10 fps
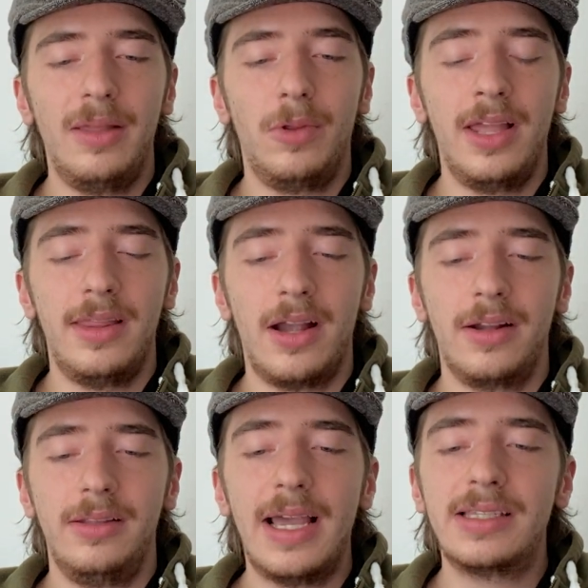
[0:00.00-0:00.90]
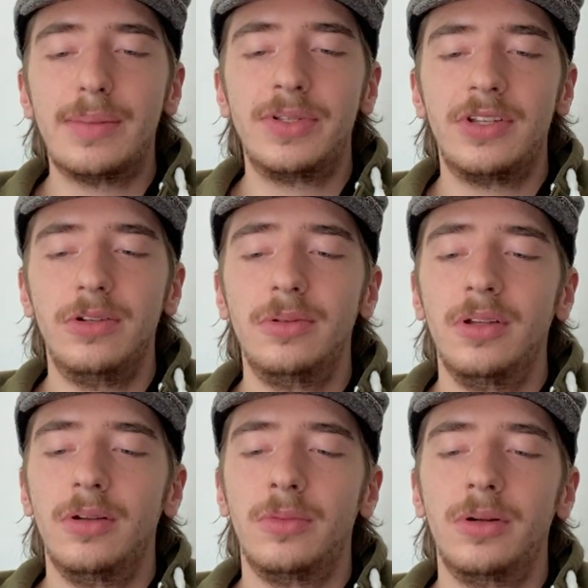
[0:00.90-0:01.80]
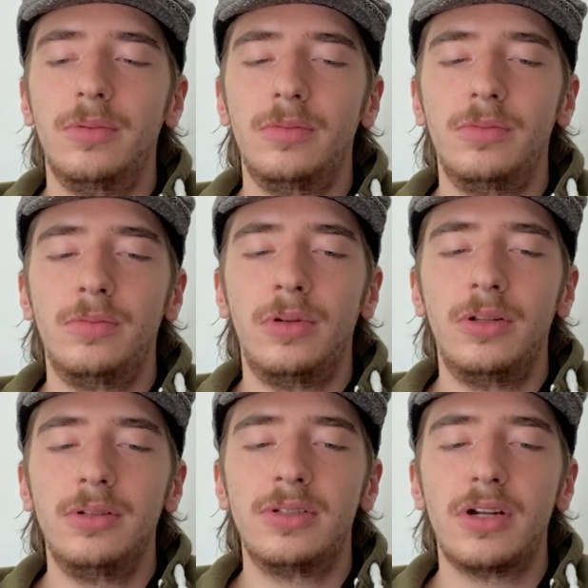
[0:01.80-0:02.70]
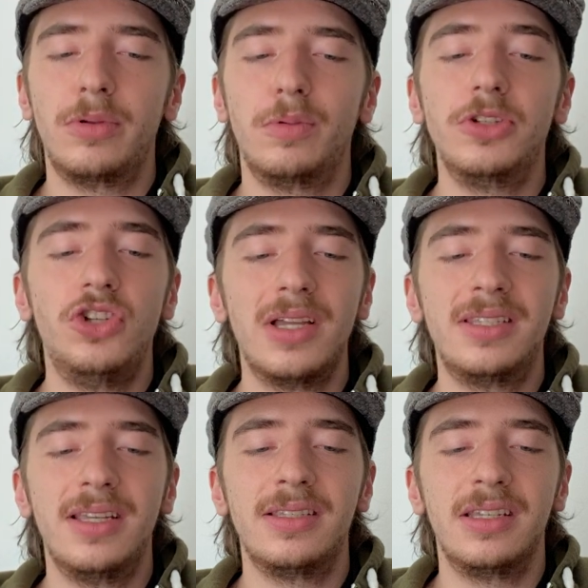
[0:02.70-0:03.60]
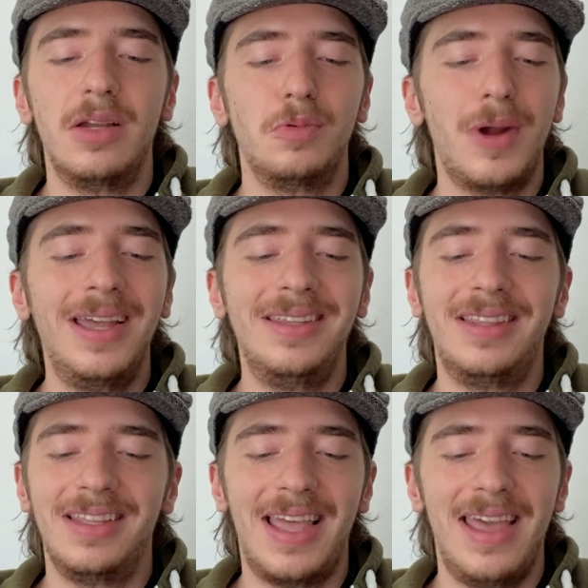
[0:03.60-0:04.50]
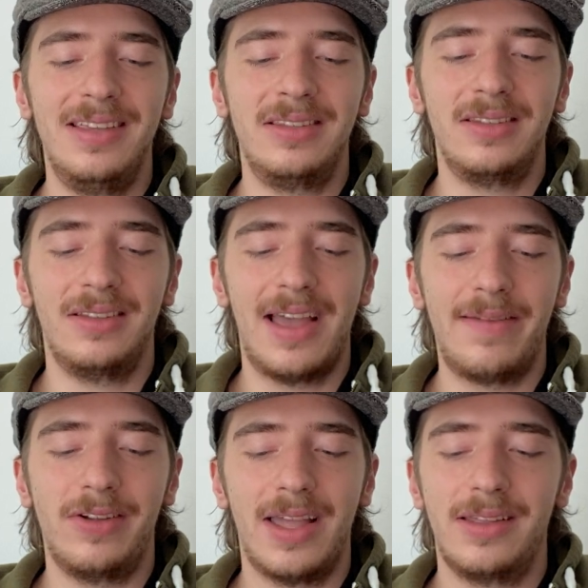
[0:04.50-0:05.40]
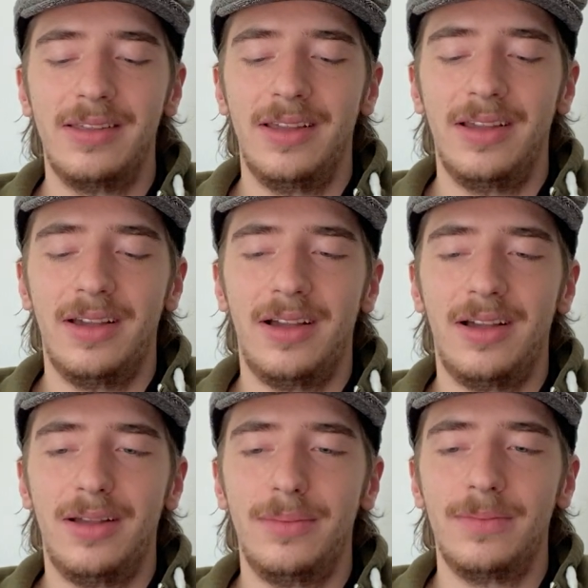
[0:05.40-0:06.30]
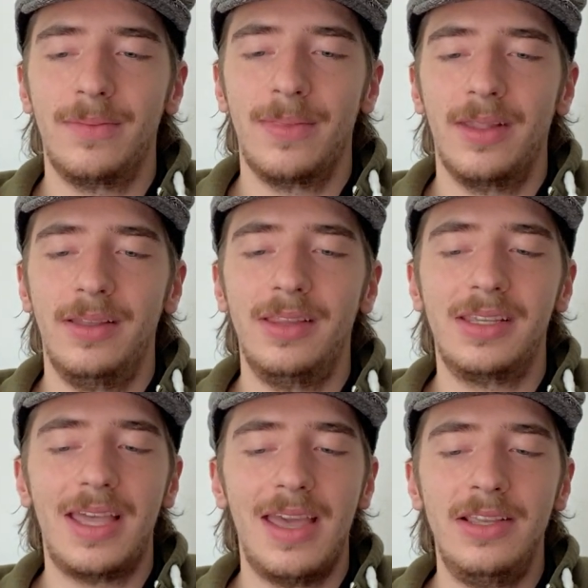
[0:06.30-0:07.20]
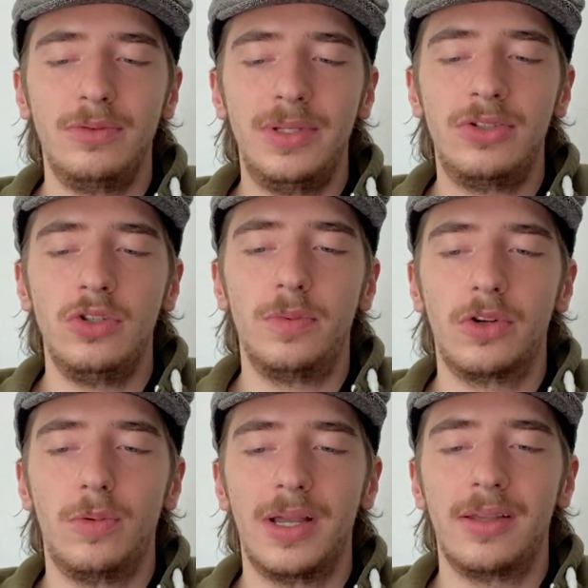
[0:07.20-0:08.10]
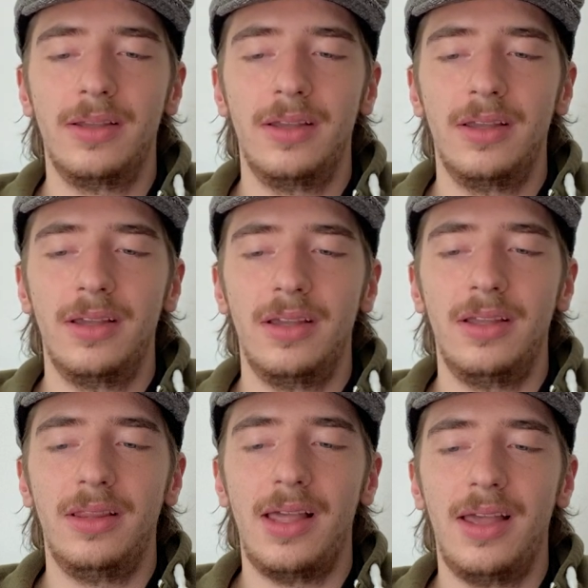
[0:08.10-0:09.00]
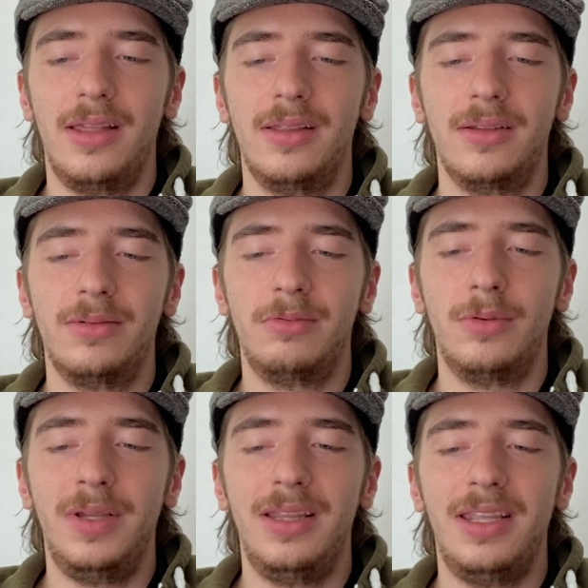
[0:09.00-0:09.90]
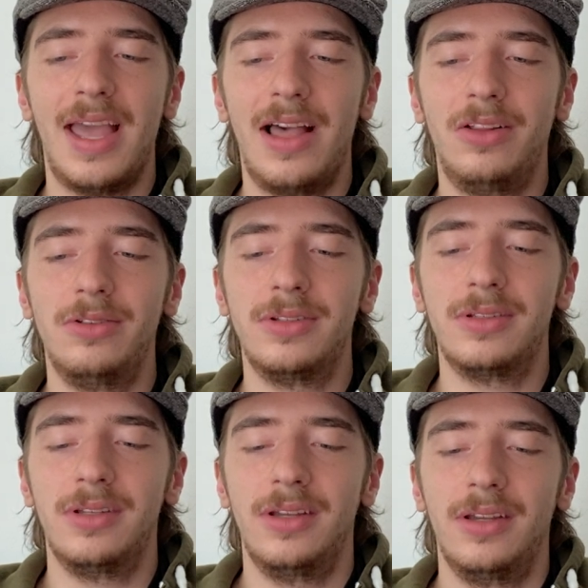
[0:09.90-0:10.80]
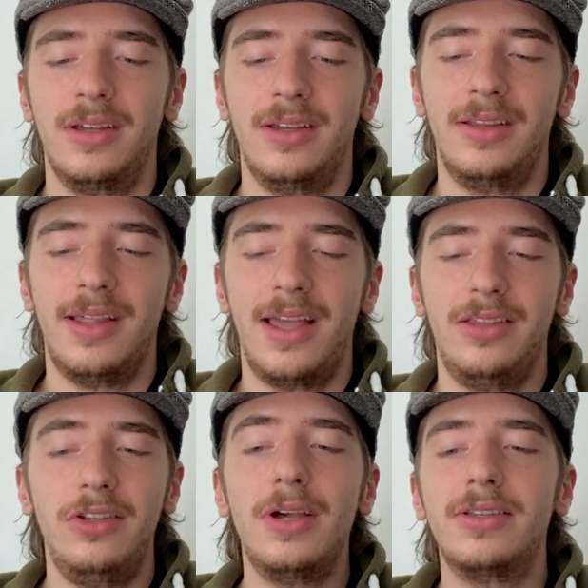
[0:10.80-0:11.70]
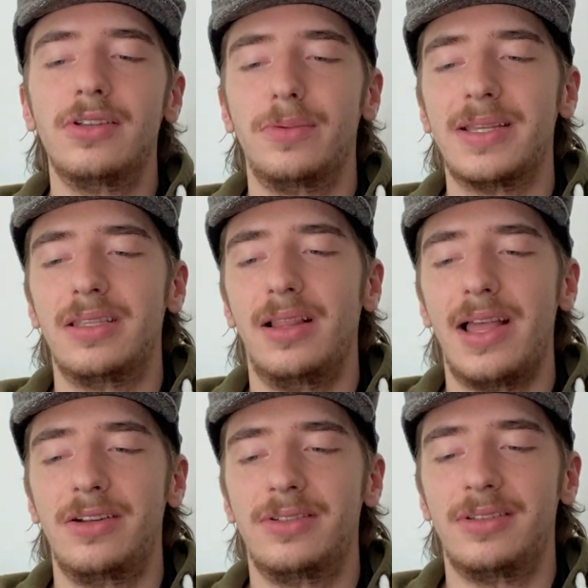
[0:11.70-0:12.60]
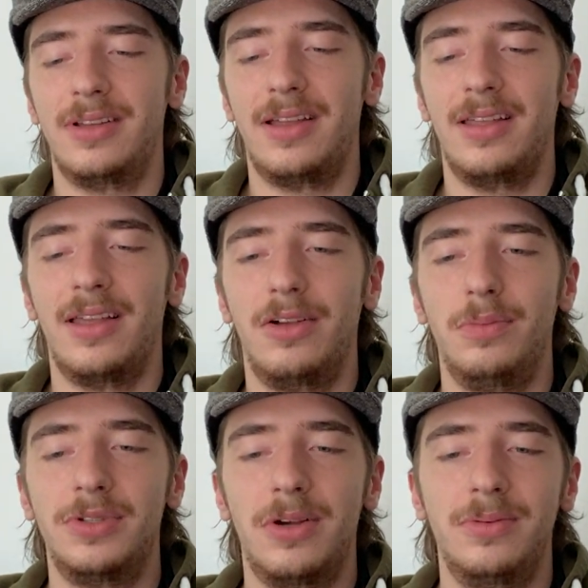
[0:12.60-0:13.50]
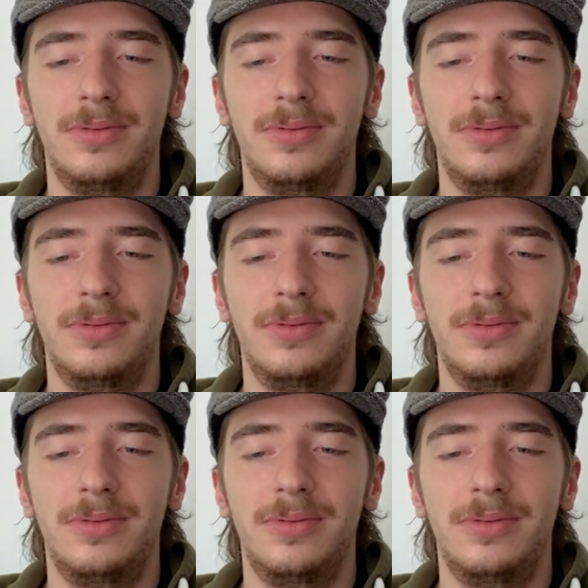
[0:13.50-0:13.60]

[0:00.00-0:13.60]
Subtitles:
end there. Next episode, we'll start with the word justice and get right into the K's after that. And the K's will be super quick. And then we'll be in the L's. And then you guys know the rest of the letters. I hope so.